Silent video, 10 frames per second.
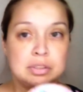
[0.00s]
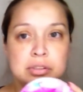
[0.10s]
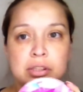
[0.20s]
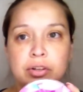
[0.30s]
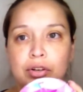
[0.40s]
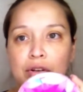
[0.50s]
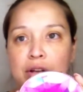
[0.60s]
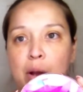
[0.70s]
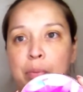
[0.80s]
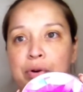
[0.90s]
So
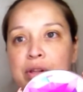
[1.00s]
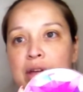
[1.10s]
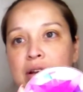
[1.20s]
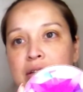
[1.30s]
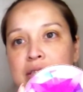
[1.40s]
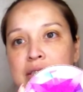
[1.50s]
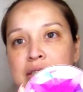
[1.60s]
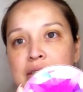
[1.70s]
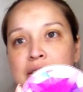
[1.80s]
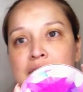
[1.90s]
look how pretty that looks.
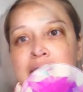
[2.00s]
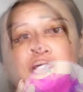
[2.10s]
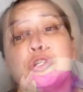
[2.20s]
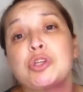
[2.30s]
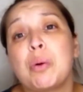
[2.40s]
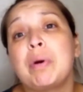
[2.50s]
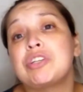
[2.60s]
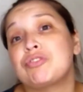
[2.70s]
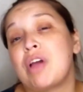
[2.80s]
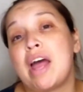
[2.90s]
Thank you so
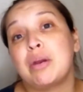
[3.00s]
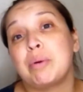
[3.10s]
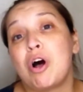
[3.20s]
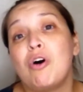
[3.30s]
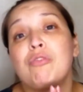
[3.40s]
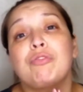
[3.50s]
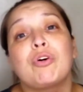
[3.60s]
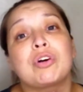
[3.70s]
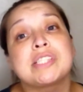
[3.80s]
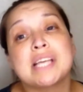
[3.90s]
much, Anabel,
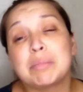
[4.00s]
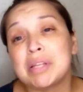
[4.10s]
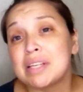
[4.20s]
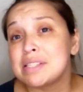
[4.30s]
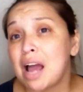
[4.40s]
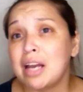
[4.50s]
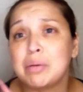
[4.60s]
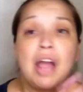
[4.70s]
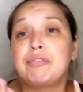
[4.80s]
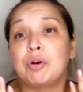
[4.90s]
for sending me these
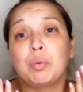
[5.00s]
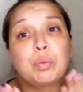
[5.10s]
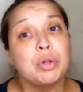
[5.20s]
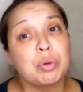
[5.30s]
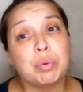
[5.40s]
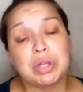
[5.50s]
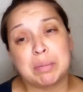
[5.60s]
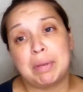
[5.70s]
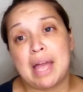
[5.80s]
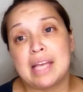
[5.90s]
items. I feel really, really
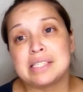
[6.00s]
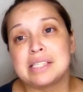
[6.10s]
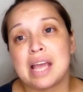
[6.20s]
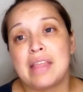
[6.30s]
blessed.